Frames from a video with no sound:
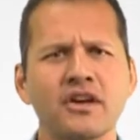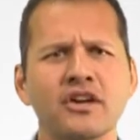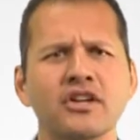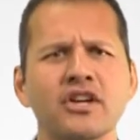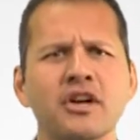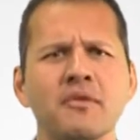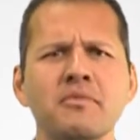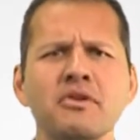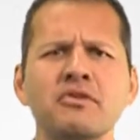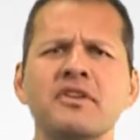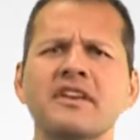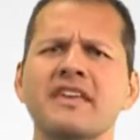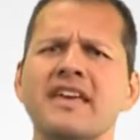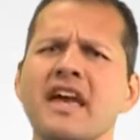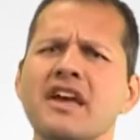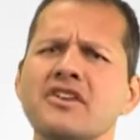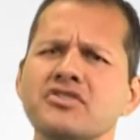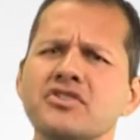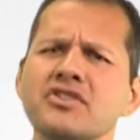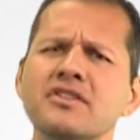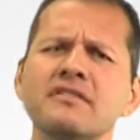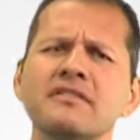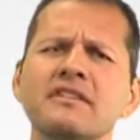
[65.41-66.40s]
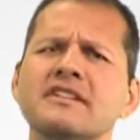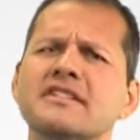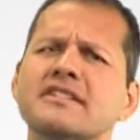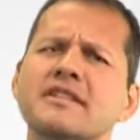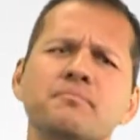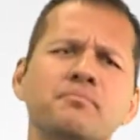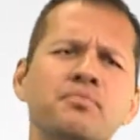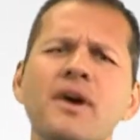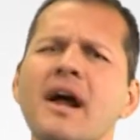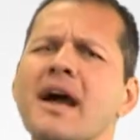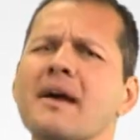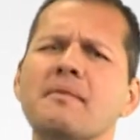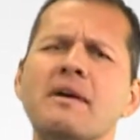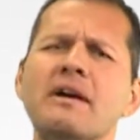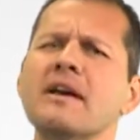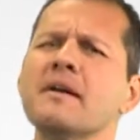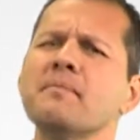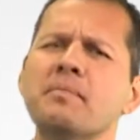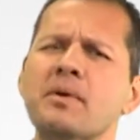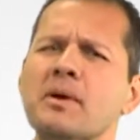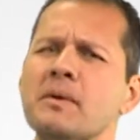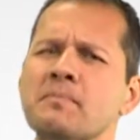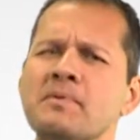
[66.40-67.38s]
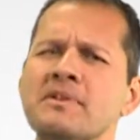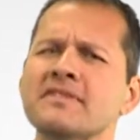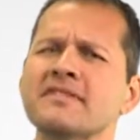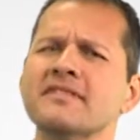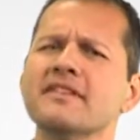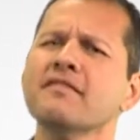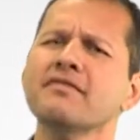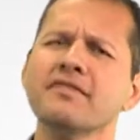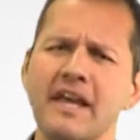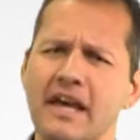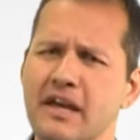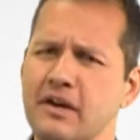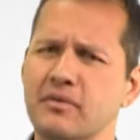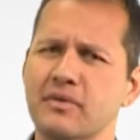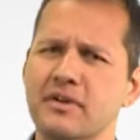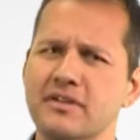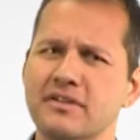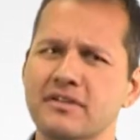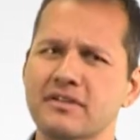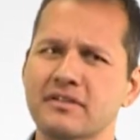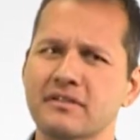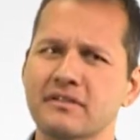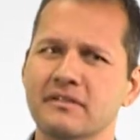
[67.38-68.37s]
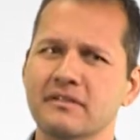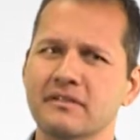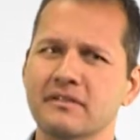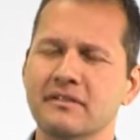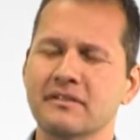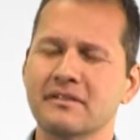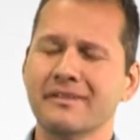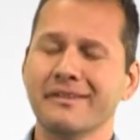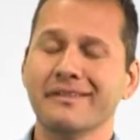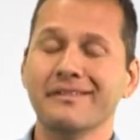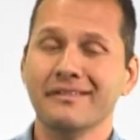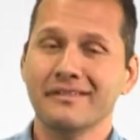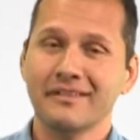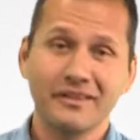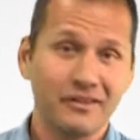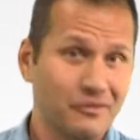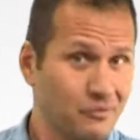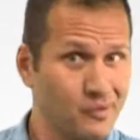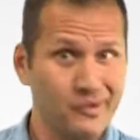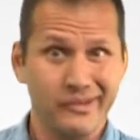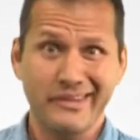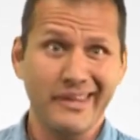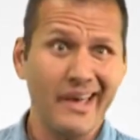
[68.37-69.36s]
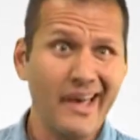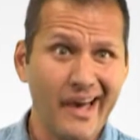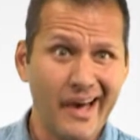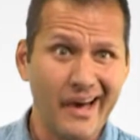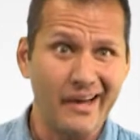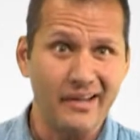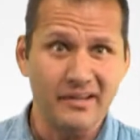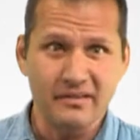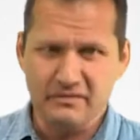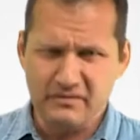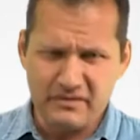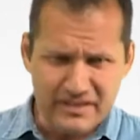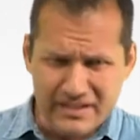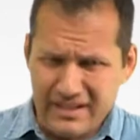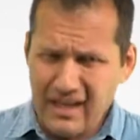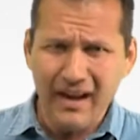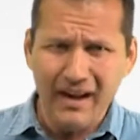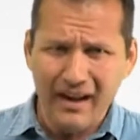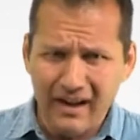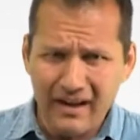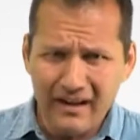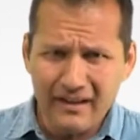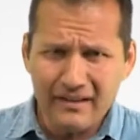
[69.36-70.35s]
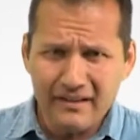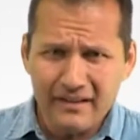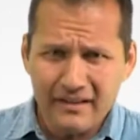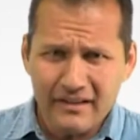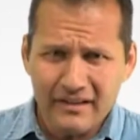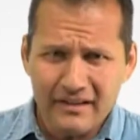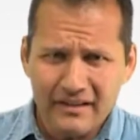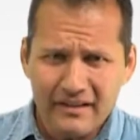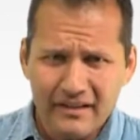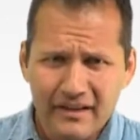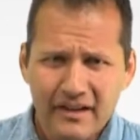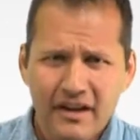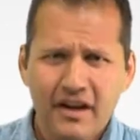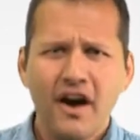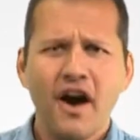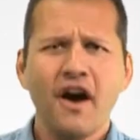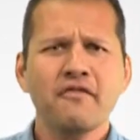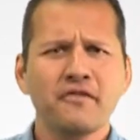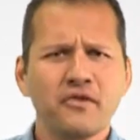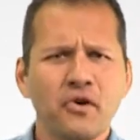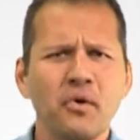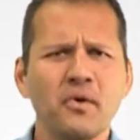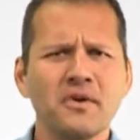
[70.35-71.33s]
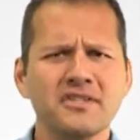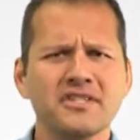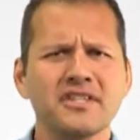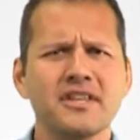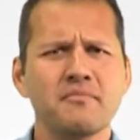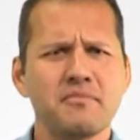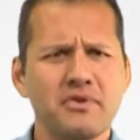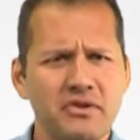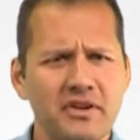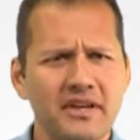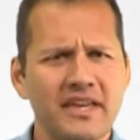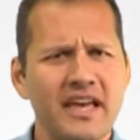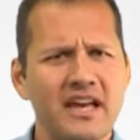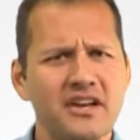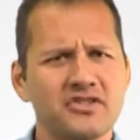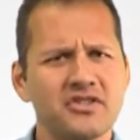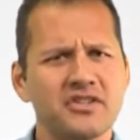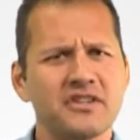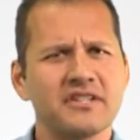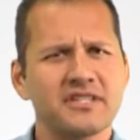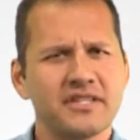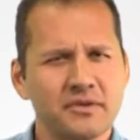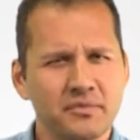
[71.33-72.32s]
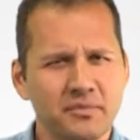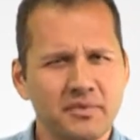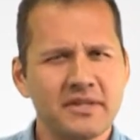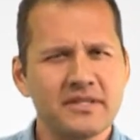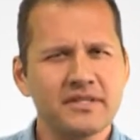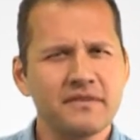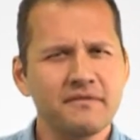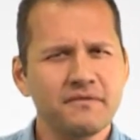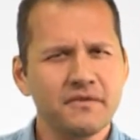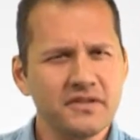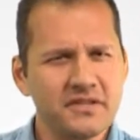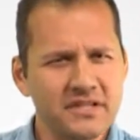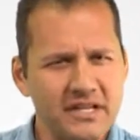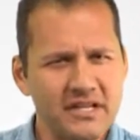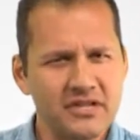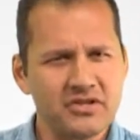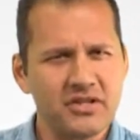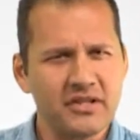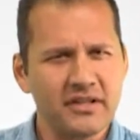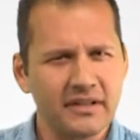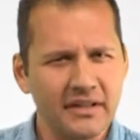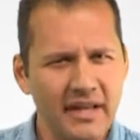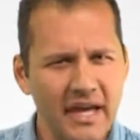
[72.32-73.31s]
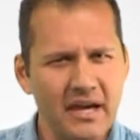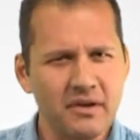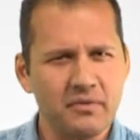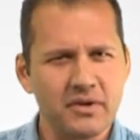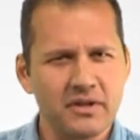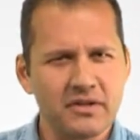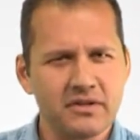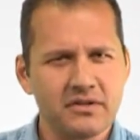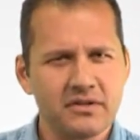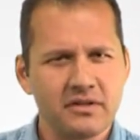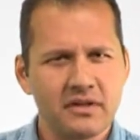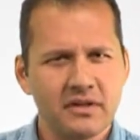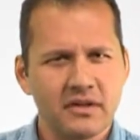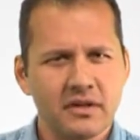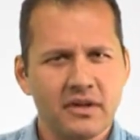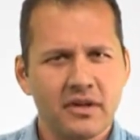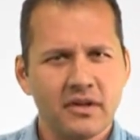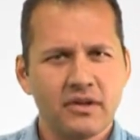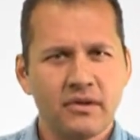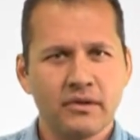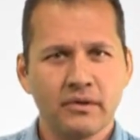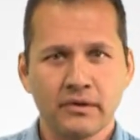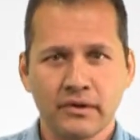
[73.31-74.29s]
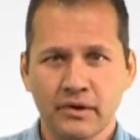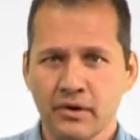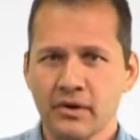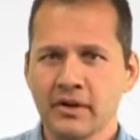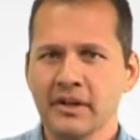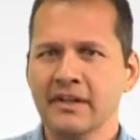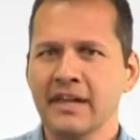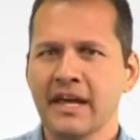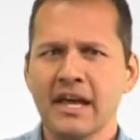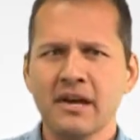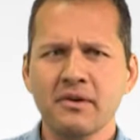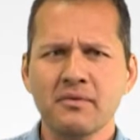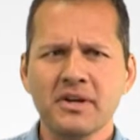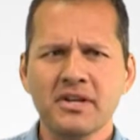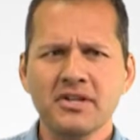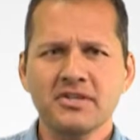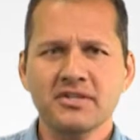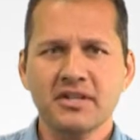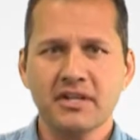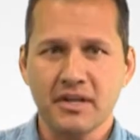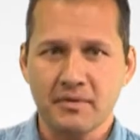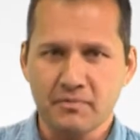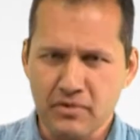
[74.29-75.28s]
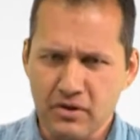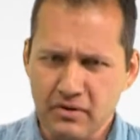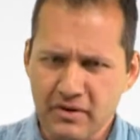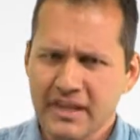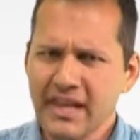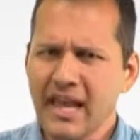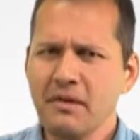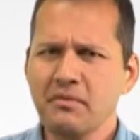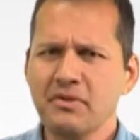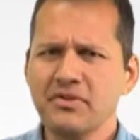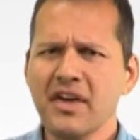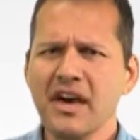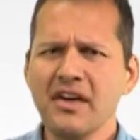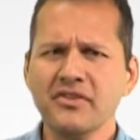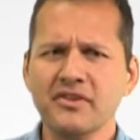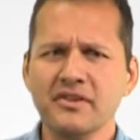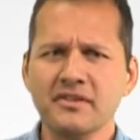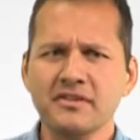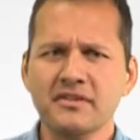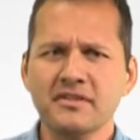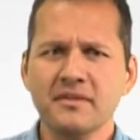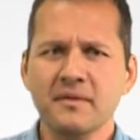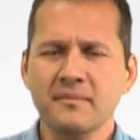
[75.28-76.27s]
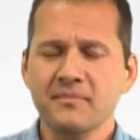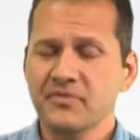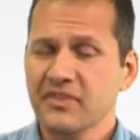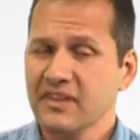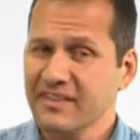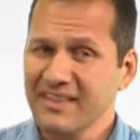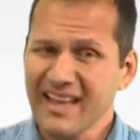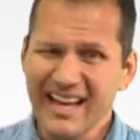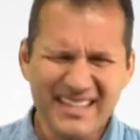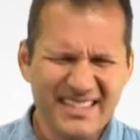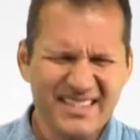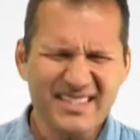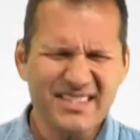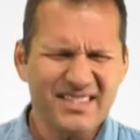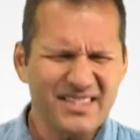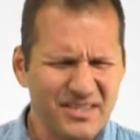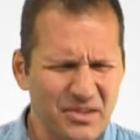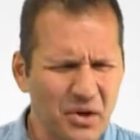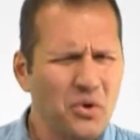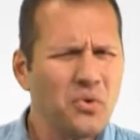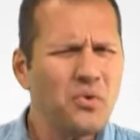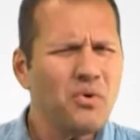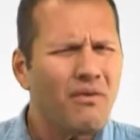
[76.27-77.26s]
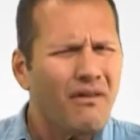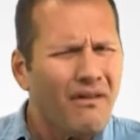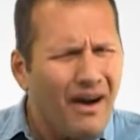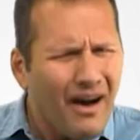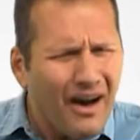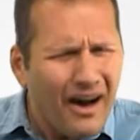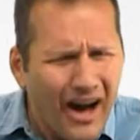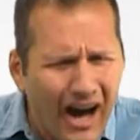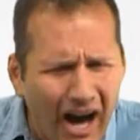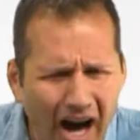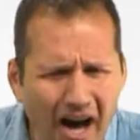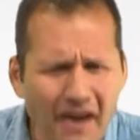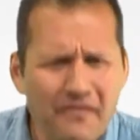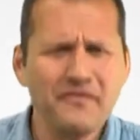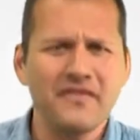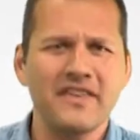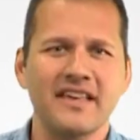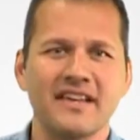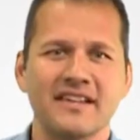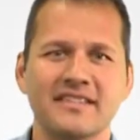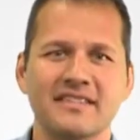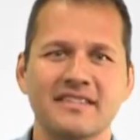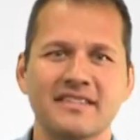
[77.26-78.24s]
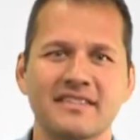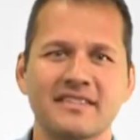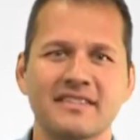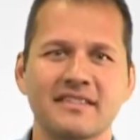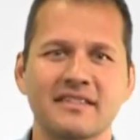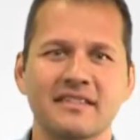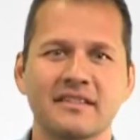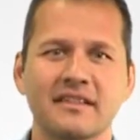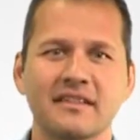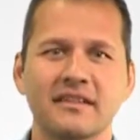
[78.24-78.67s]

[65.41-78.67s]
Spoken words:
Communication is the primary purpose of language. Well, yeah, duh. Of course communication is the reason for teaching a language. You learn a language to communicate with others. That's so obvious.